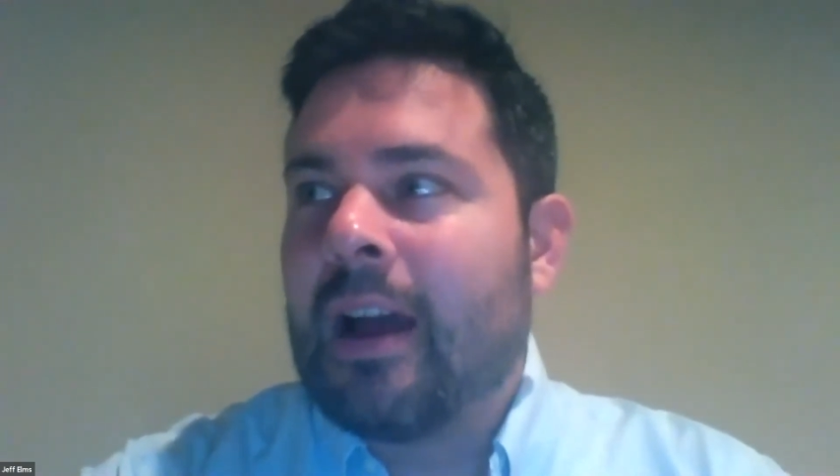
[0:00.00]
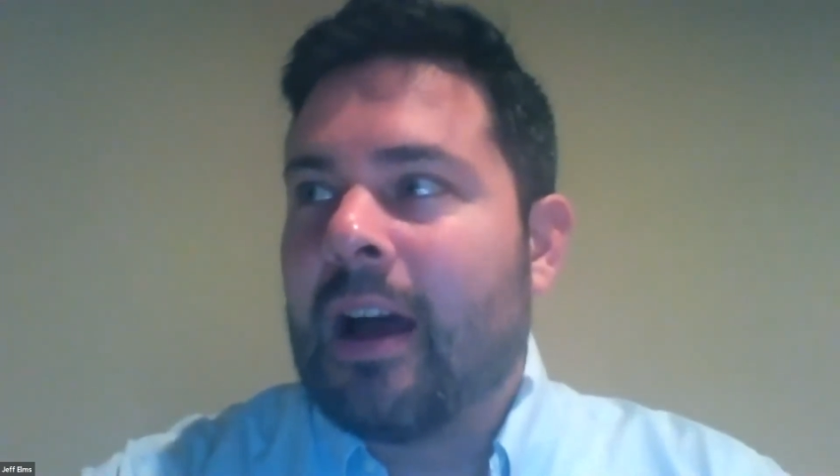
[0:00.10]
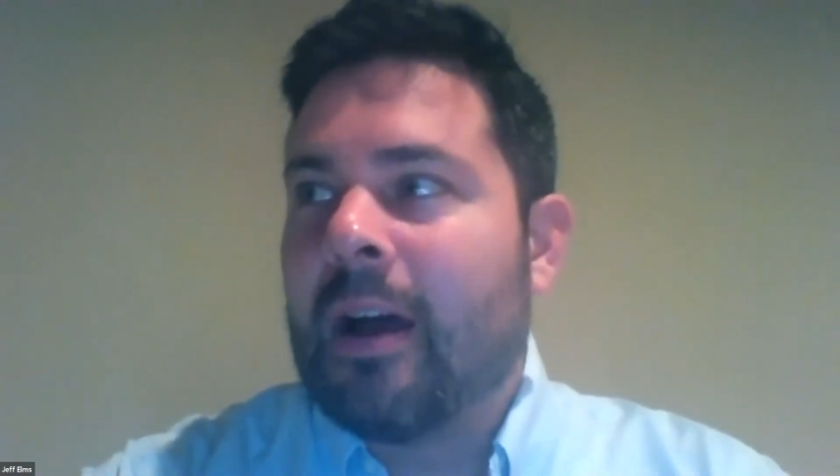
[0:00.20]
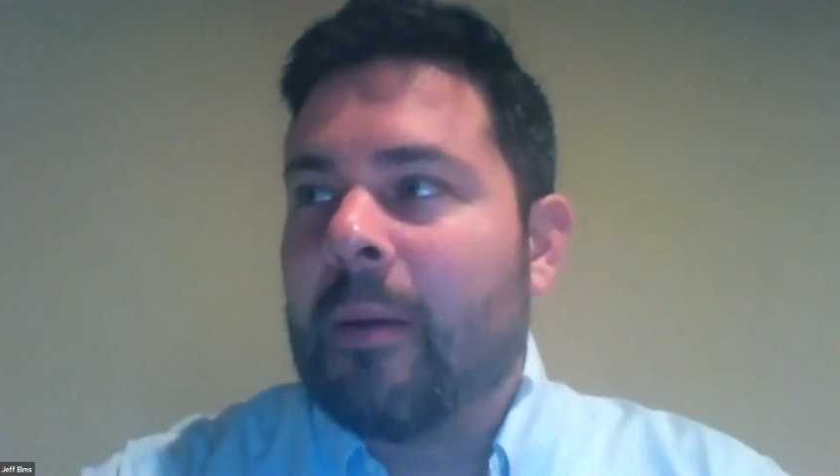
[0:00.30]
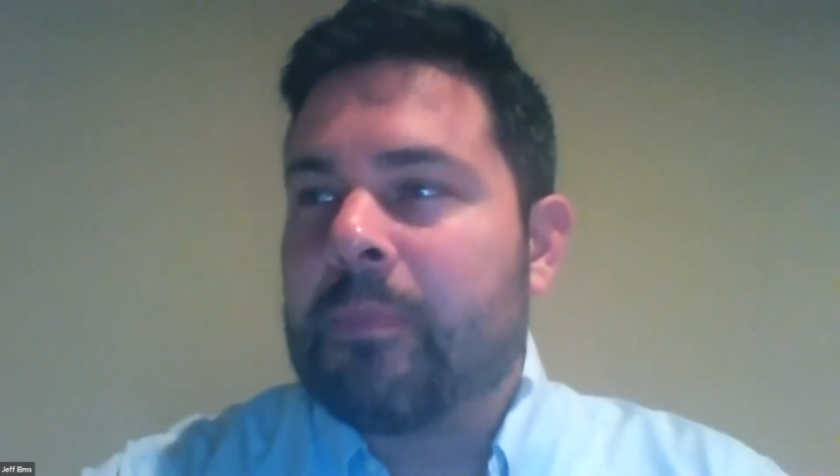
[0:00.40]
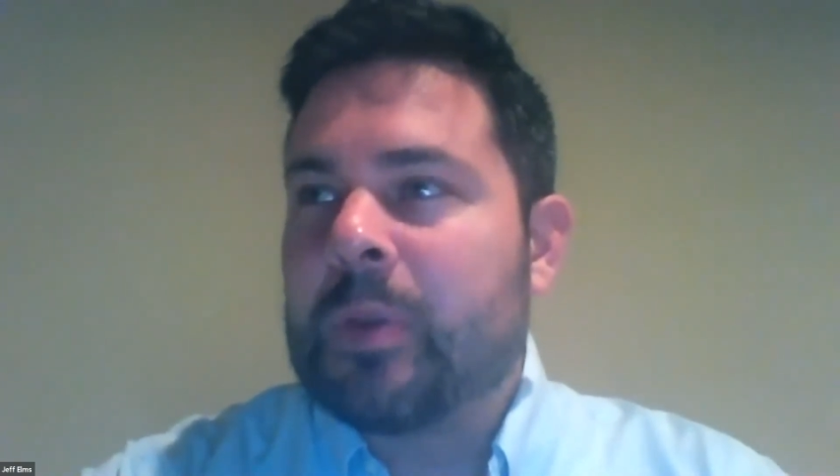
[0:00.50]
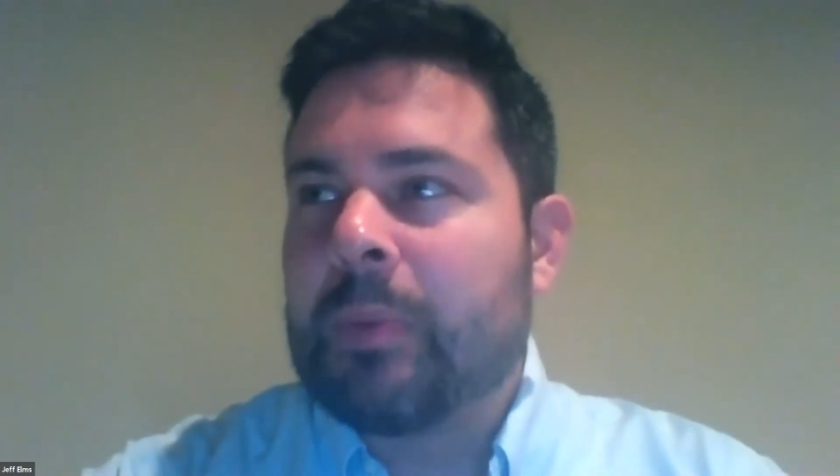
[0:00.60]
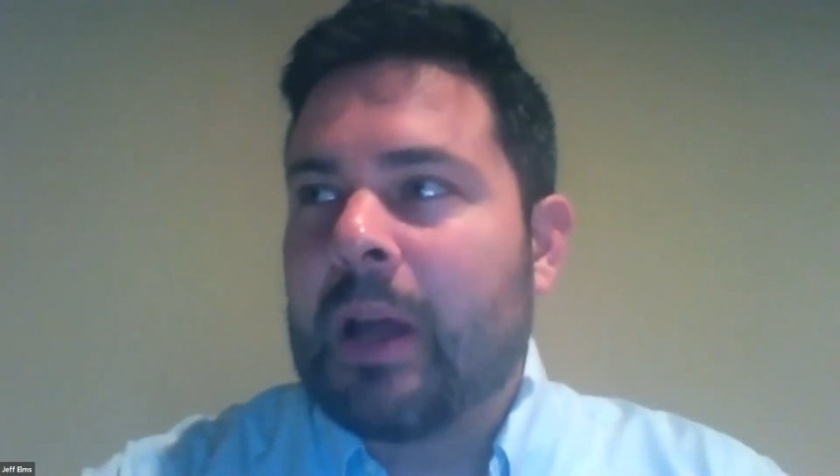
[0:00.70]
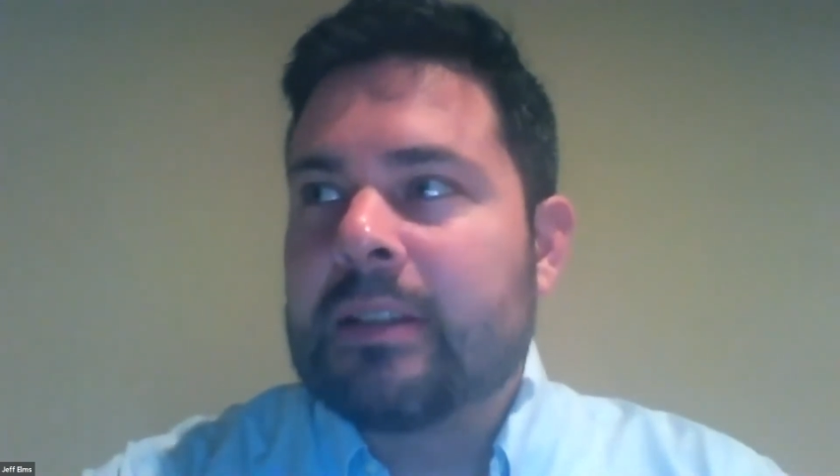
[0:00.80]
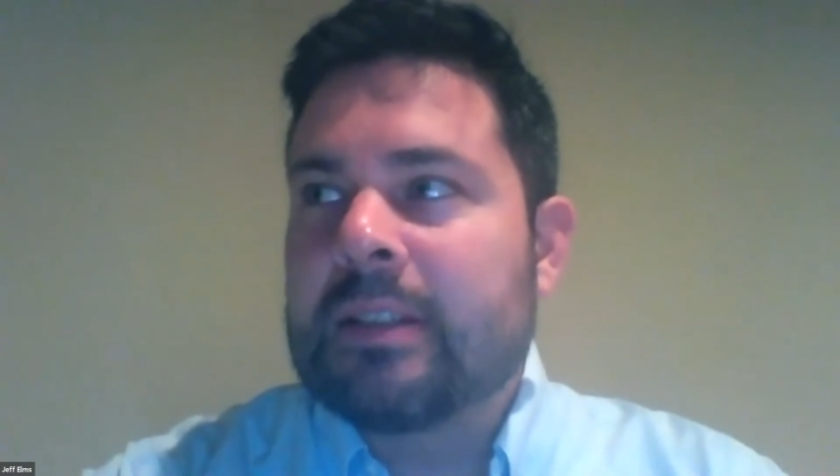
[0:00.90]

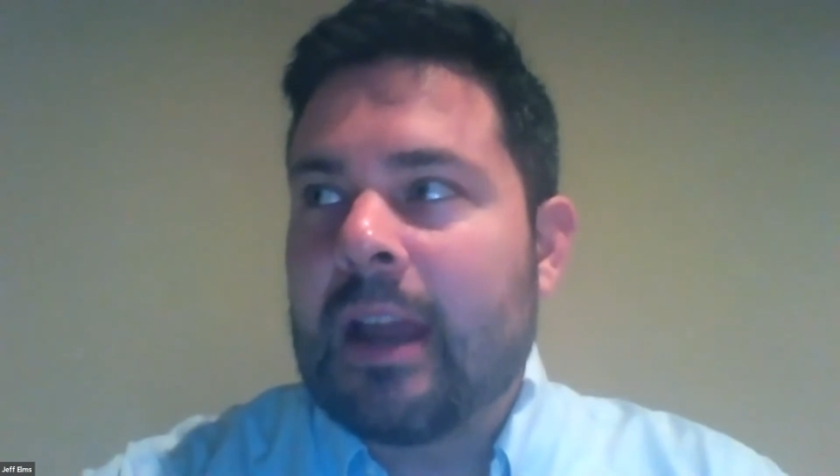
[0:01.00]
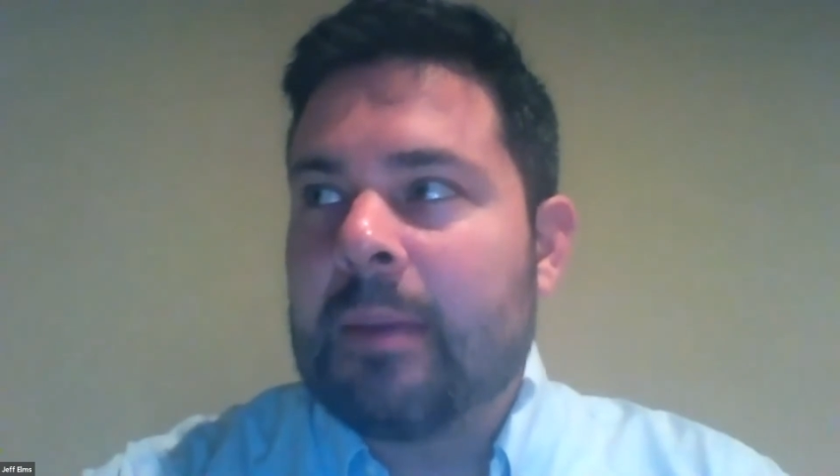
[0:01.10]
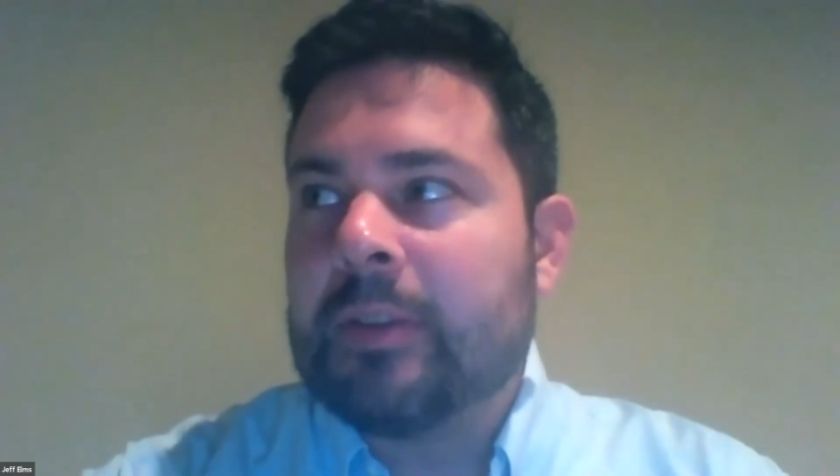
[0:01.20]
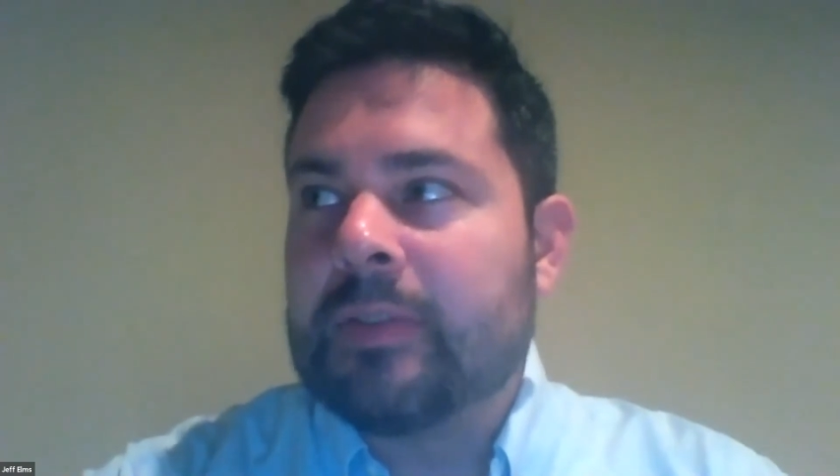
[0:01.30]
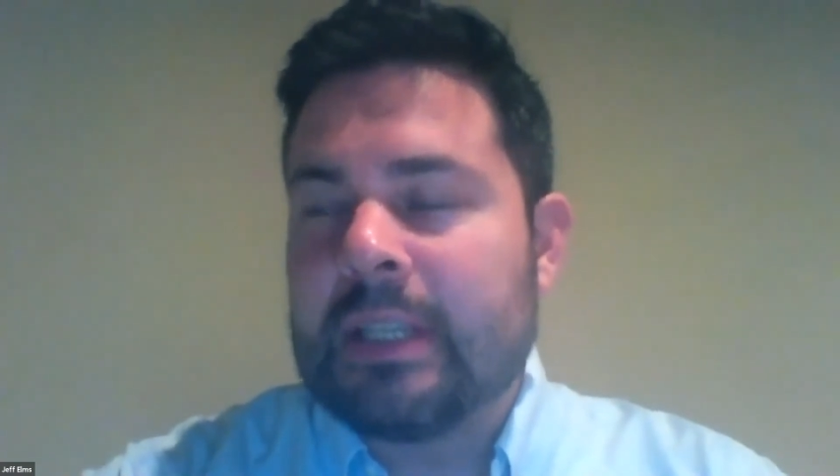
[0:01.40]
By the time you've